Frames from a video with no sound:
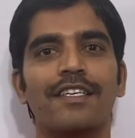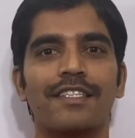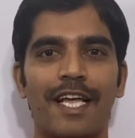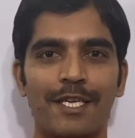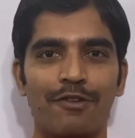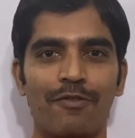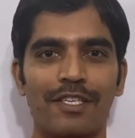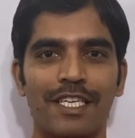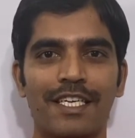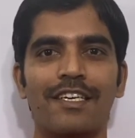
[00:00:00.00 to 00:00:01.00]
Thanks for
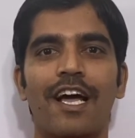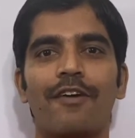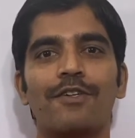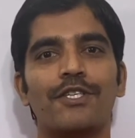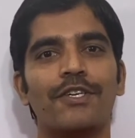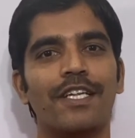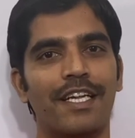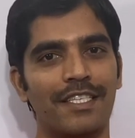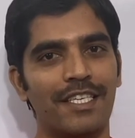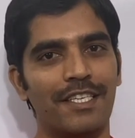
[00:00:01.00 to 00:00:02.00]
watching. I will see you in the
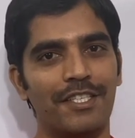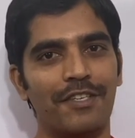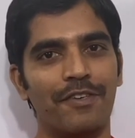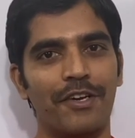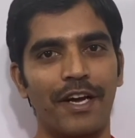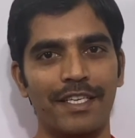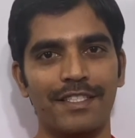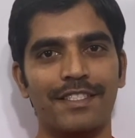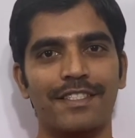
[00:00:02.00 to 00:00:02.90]
next interesting video, guys.